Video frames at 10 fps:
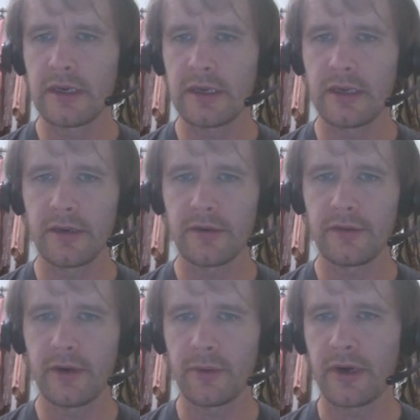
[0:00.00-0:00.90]
And
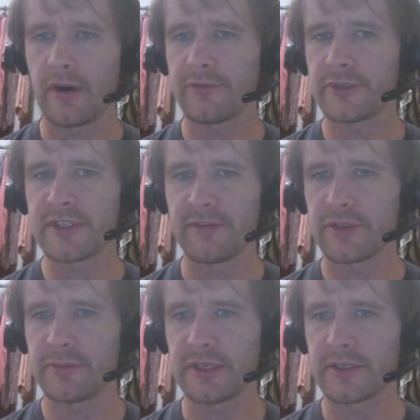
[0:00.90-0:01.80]
there we are, after seven
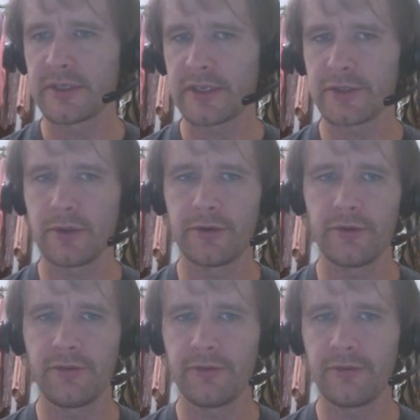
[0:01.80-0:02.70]
spaces, it gets to
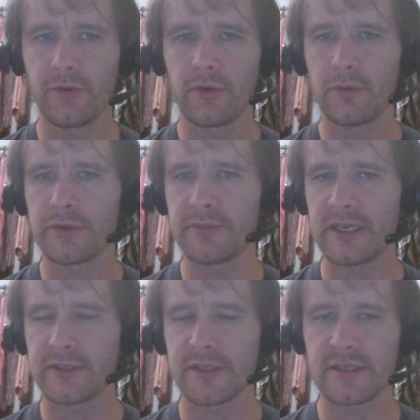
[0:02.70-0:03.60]
154, which
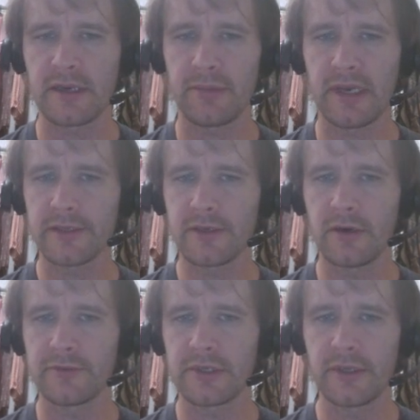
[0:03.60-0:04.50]
matches the sample answer.
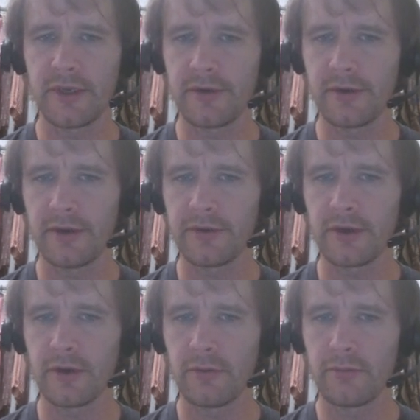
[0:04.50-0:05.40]
Obviously, here you need to
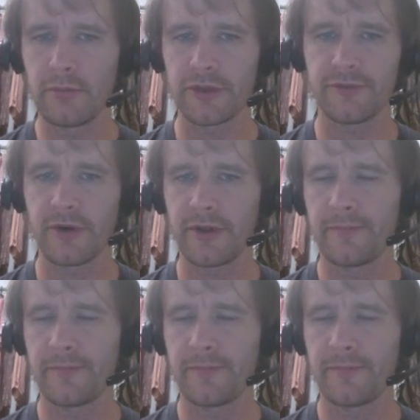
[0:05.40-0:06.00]
go much further.